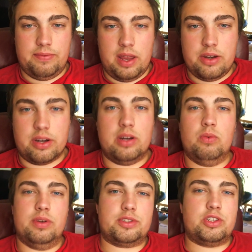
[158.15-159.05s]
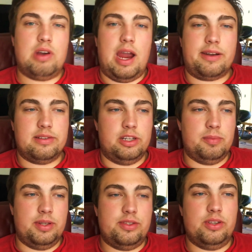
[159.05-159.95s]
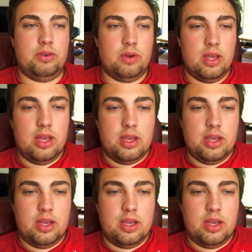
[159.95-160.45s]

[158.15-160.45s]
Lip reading: fender was cracked a little bit too.